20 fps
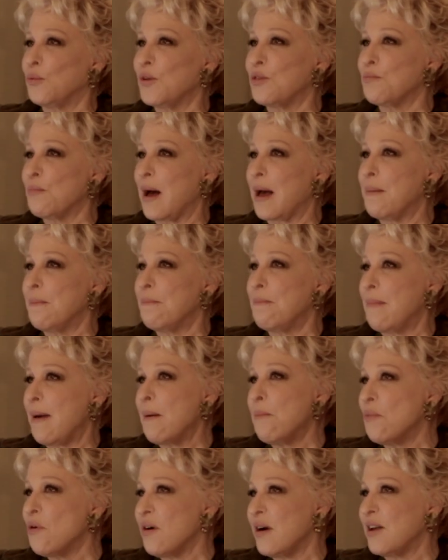with my
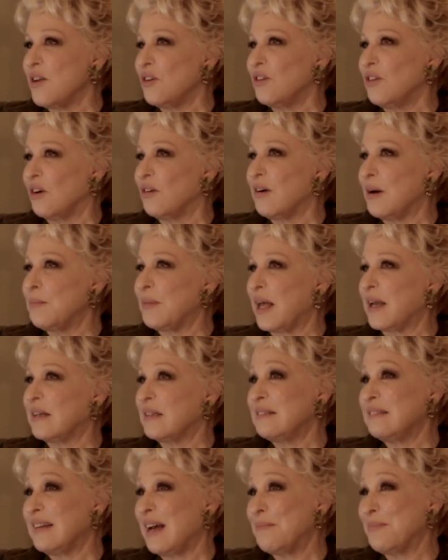memory you know i'm
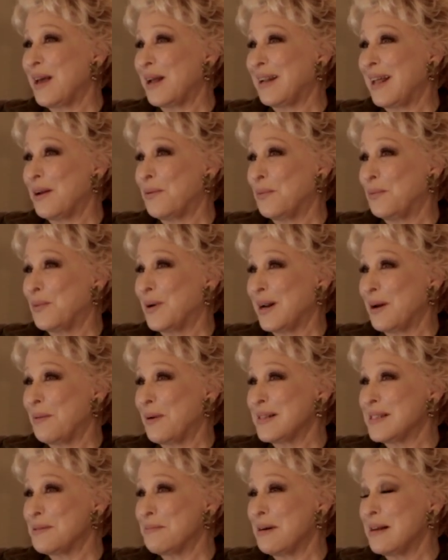like uh, i'm not like what i
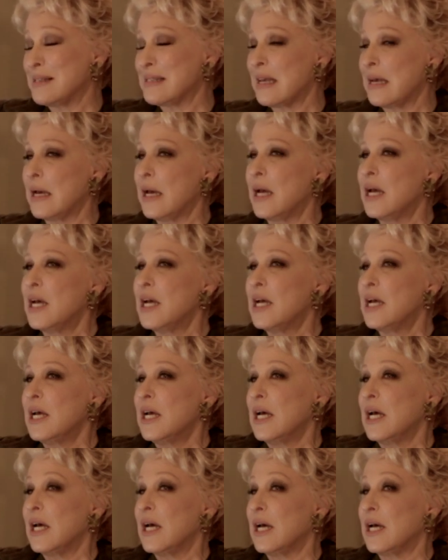once was
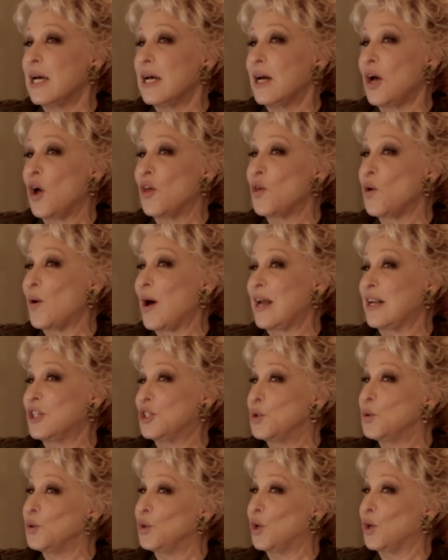uh, although I
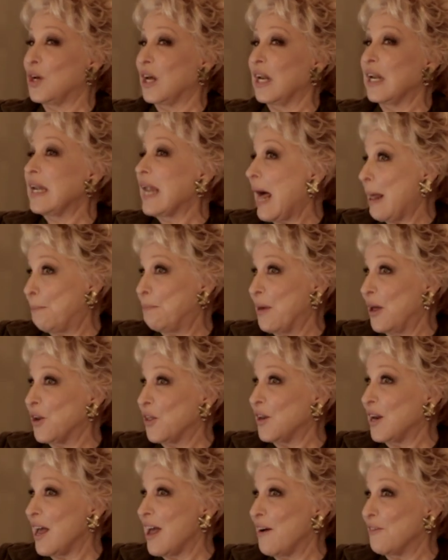do look a lot
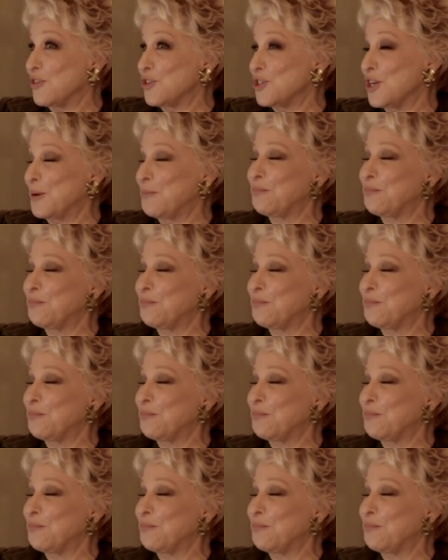better than I ever did.